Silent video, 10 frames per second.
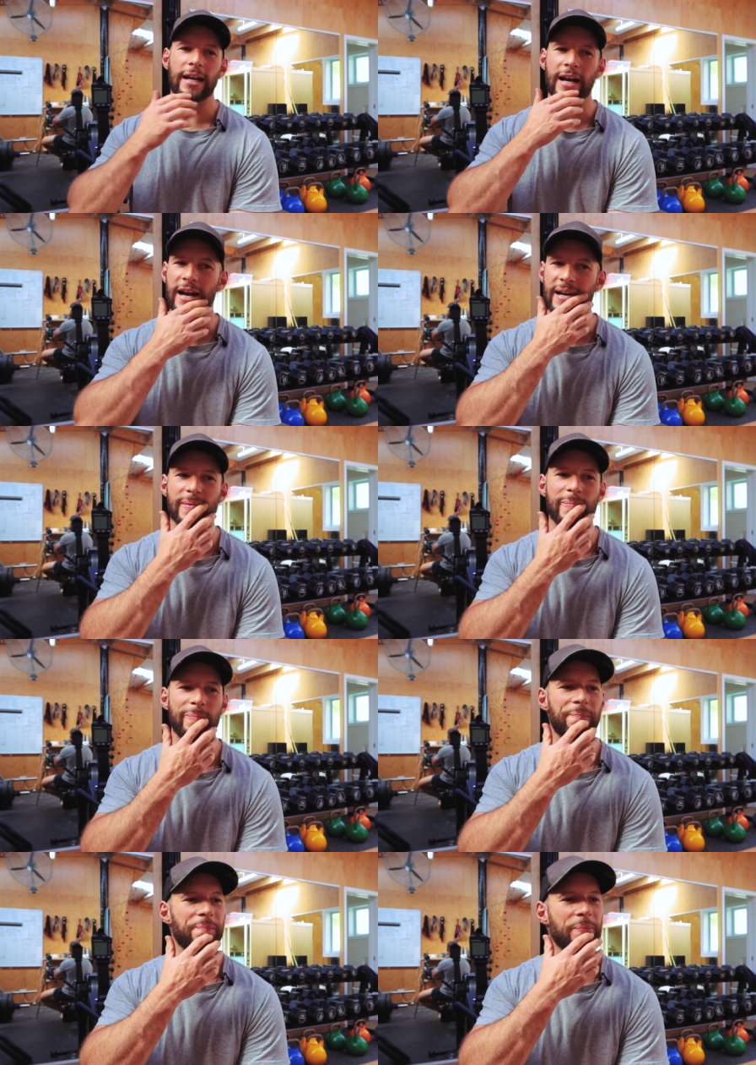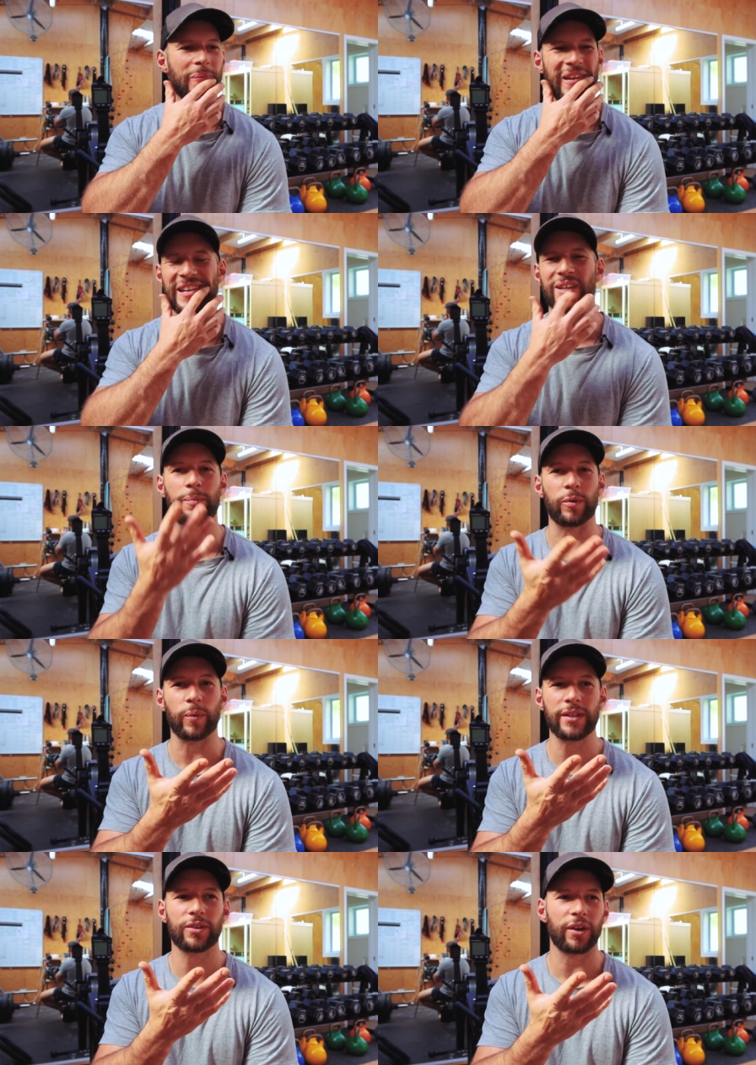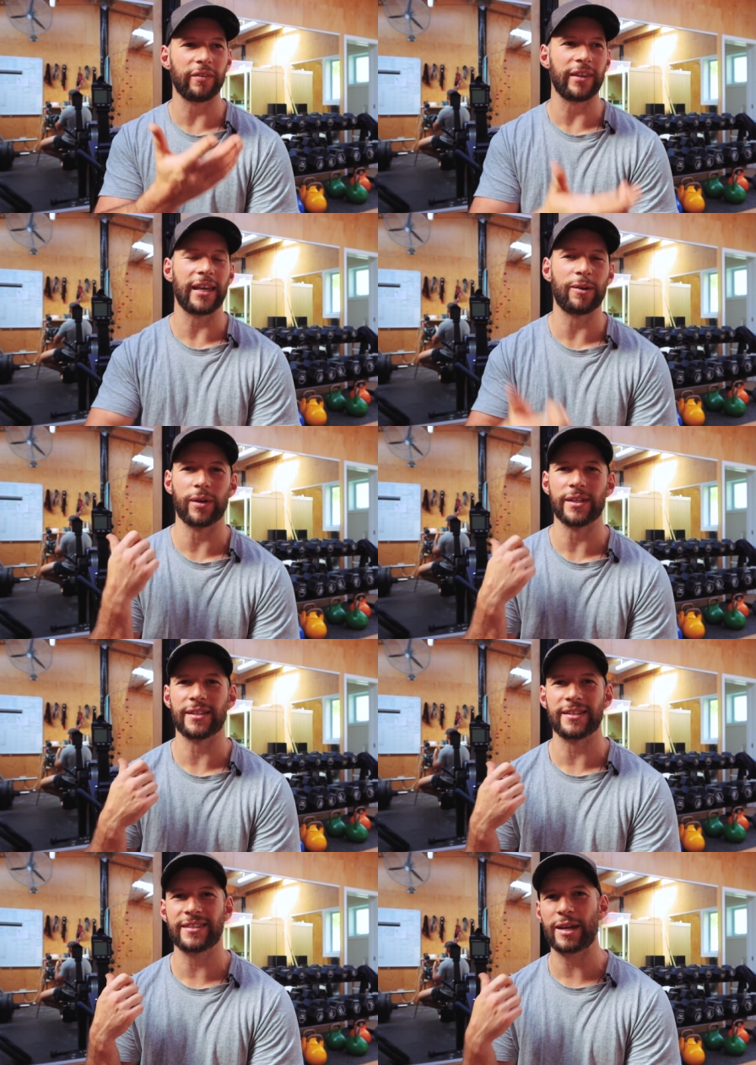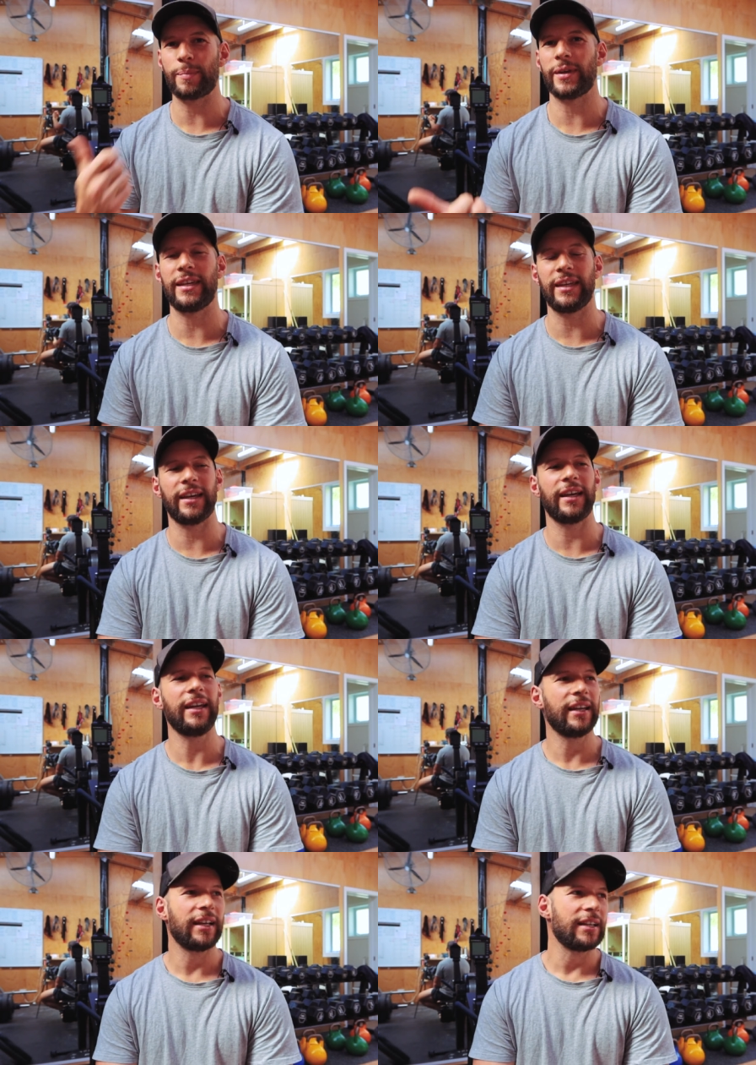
Um, it's going to be winter over there, whereas it's summer here.